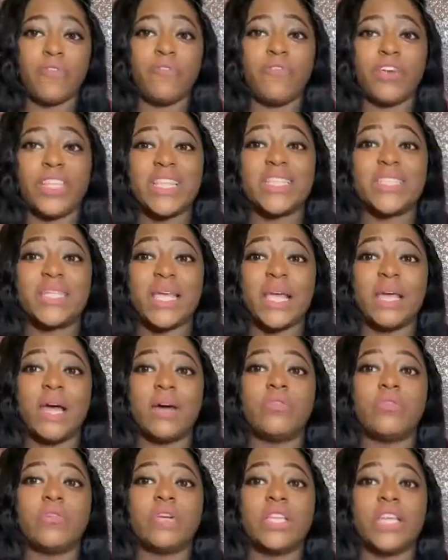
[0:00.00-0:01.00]
for the sake
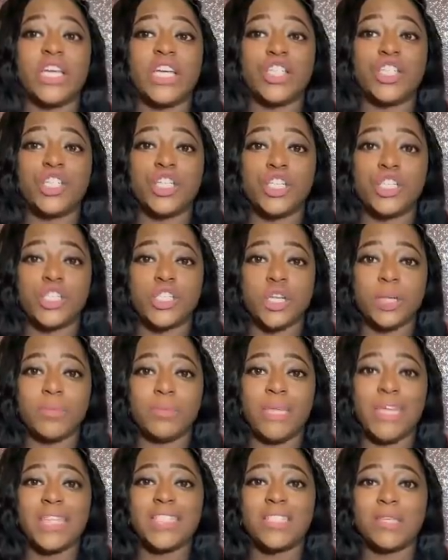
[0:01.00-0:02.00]
of a
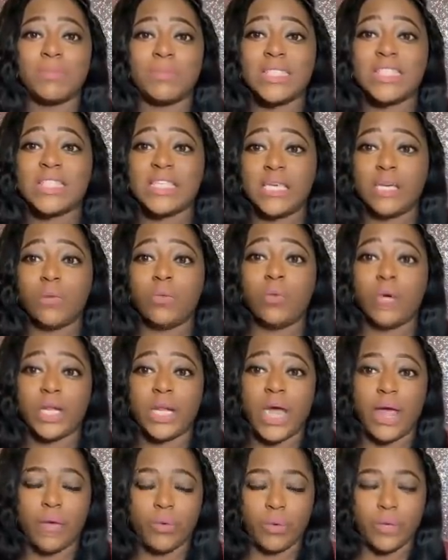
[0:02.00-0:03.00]
relationship, intimacy with
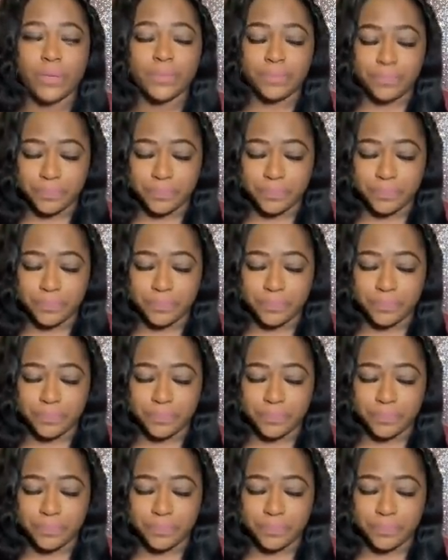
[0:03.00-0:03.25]
Edwin.